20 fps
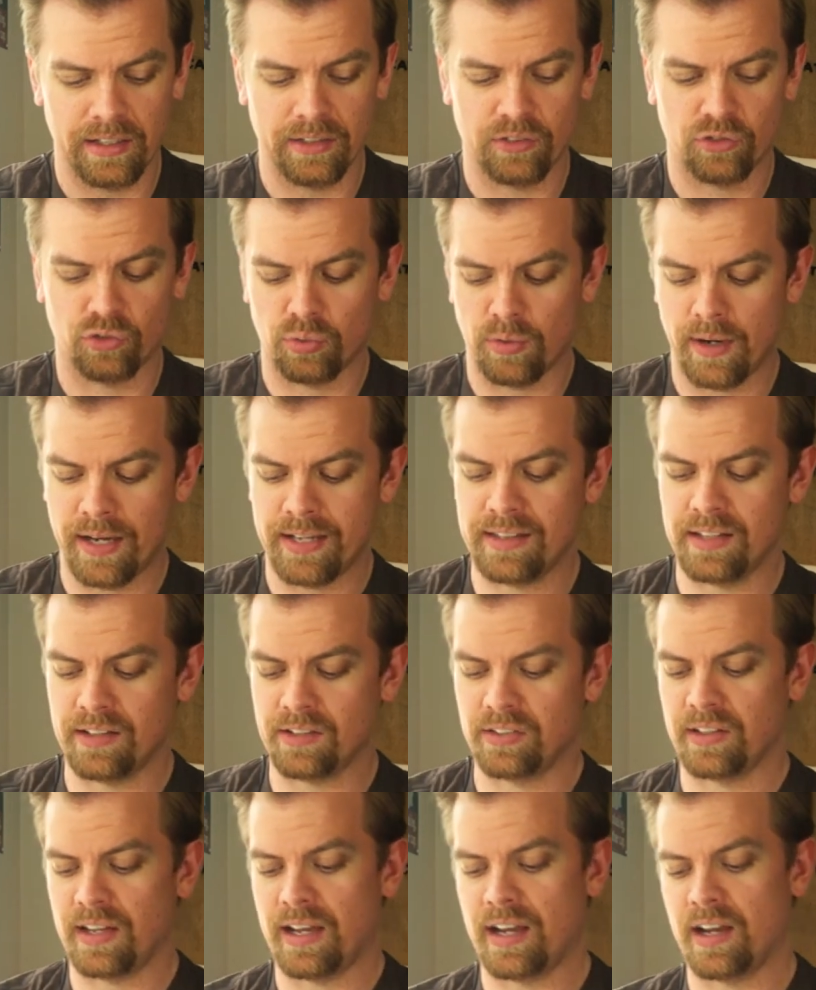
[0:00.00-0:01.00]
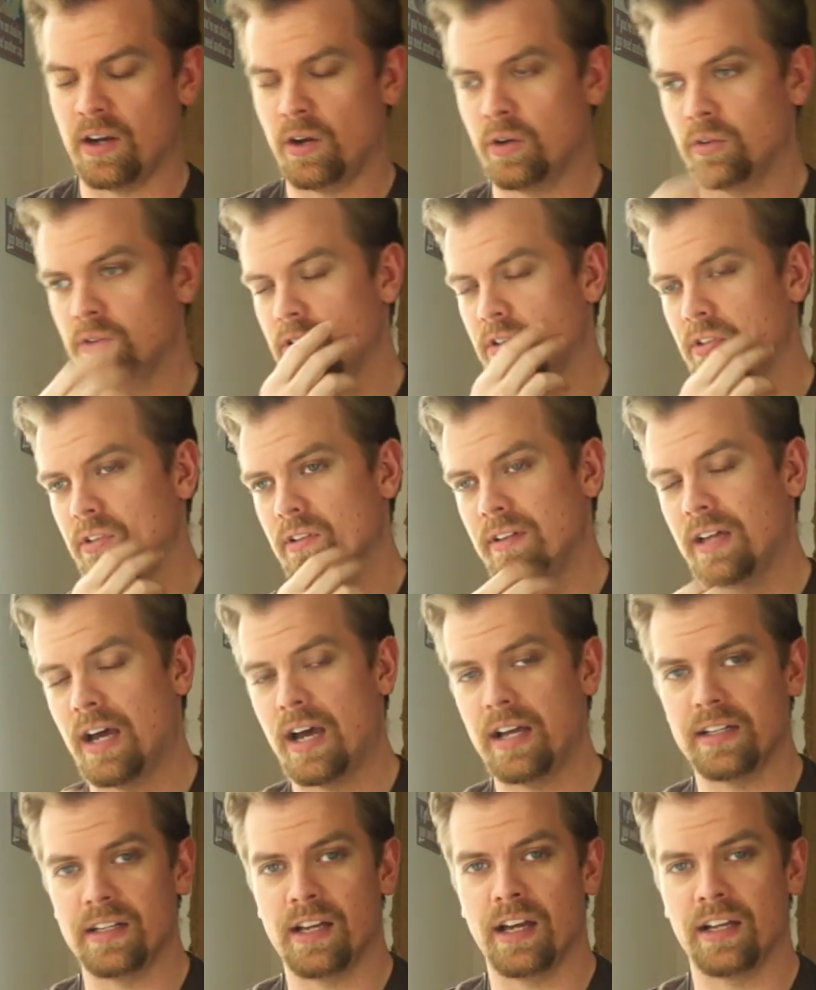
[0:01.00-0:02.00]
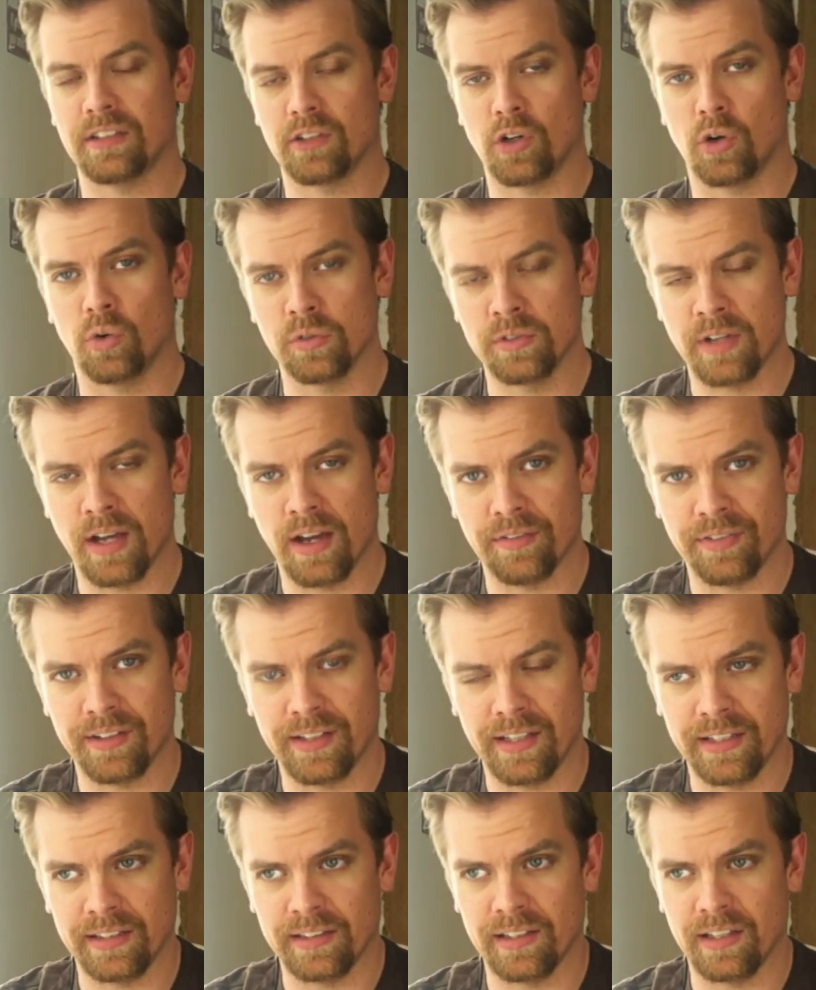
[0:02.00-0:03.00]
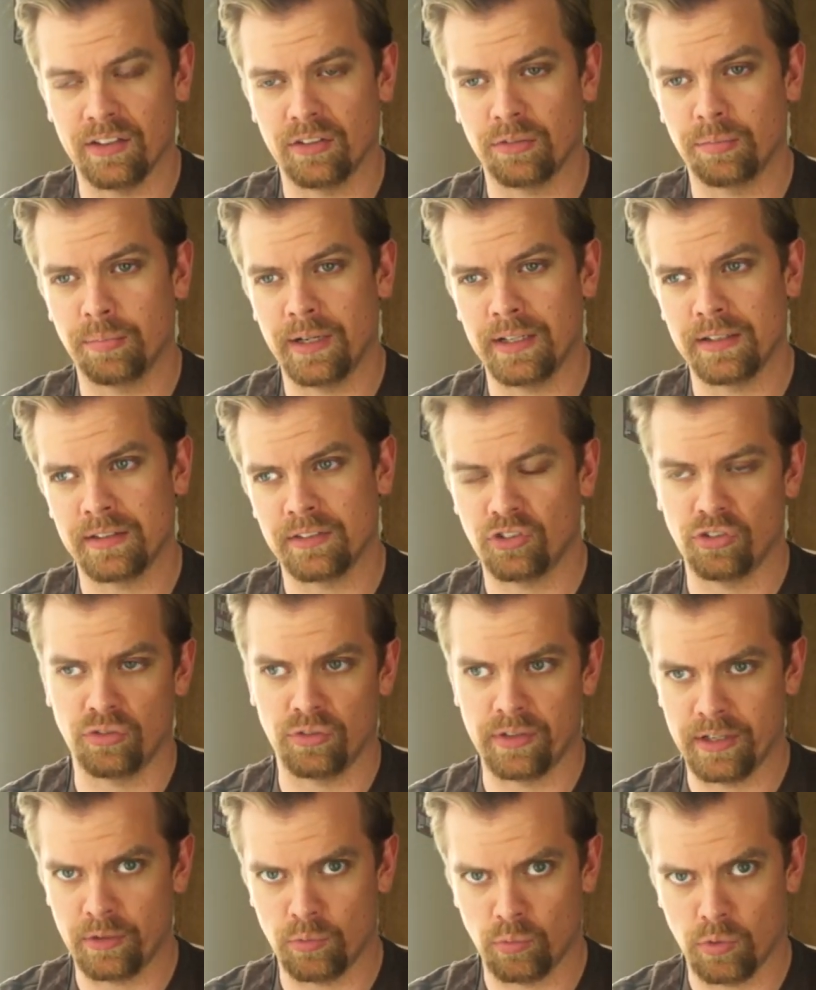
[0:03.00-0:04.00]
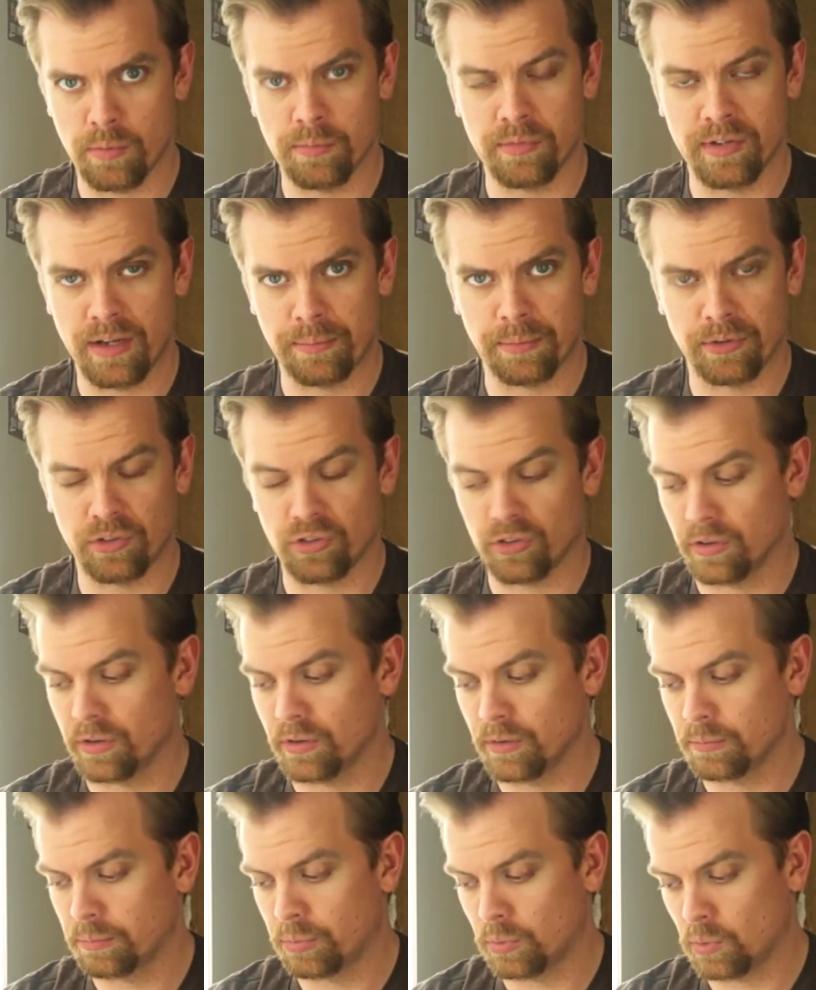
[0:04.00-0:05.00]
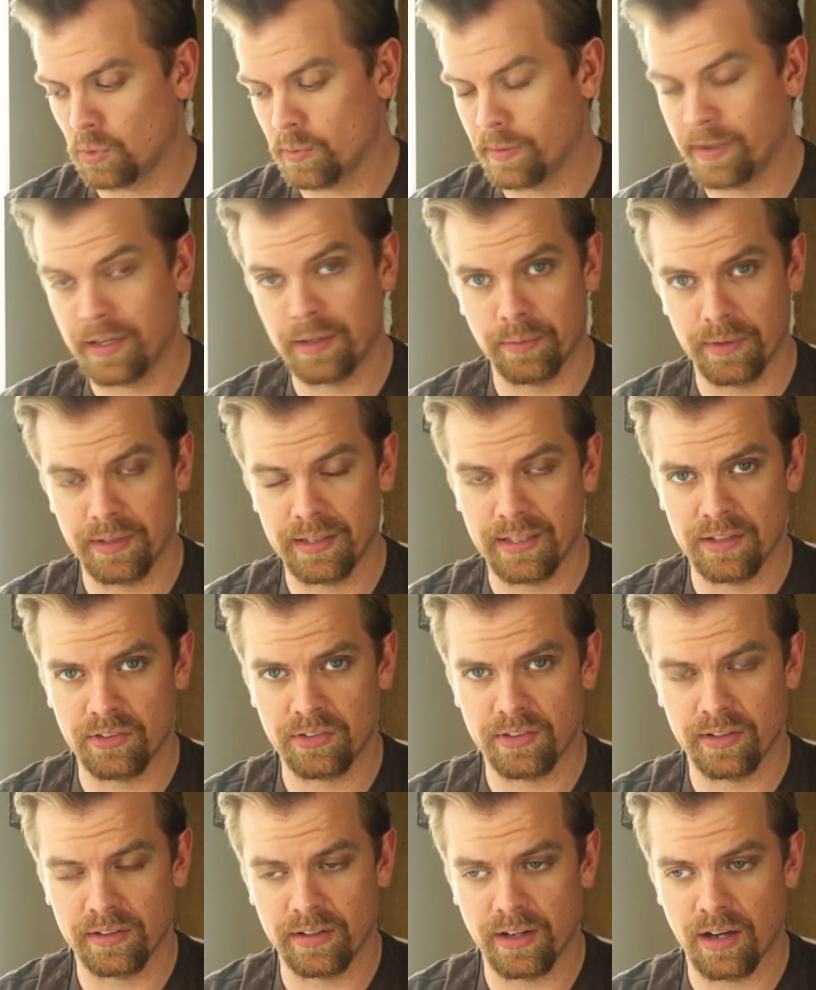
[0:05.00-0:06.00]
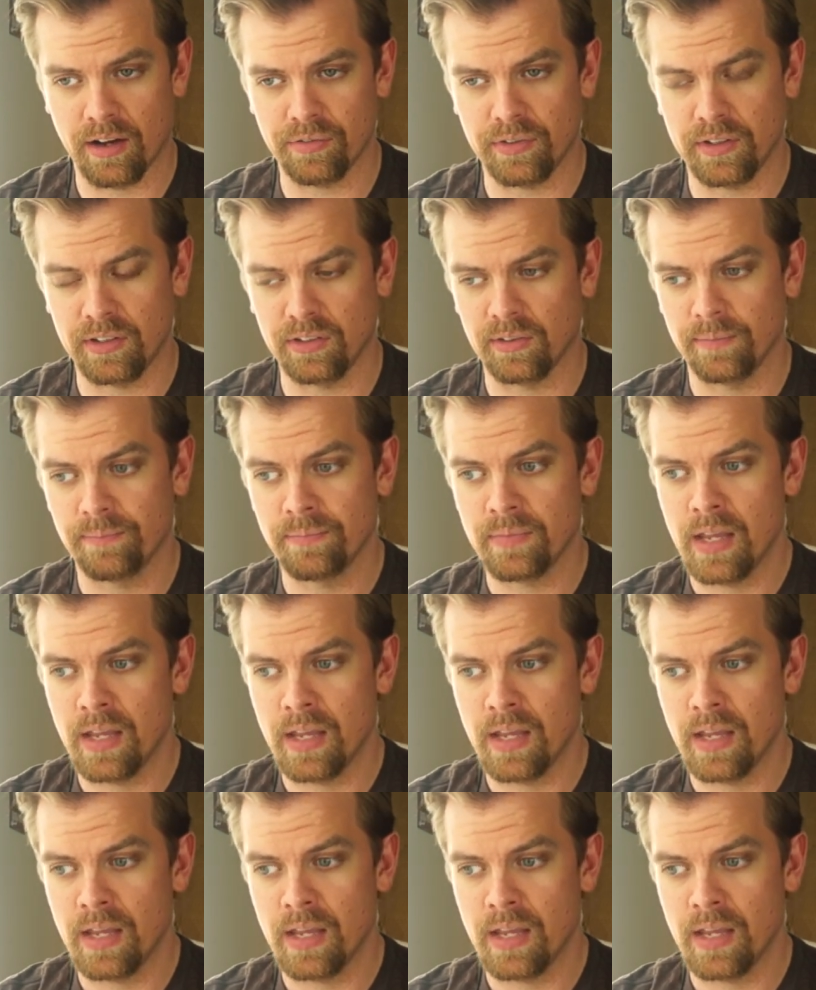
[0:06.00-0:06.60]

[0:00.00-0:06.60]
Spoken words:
tried this out, not cold coffee like this, but just like room temperature brewing, one of the instant coffees.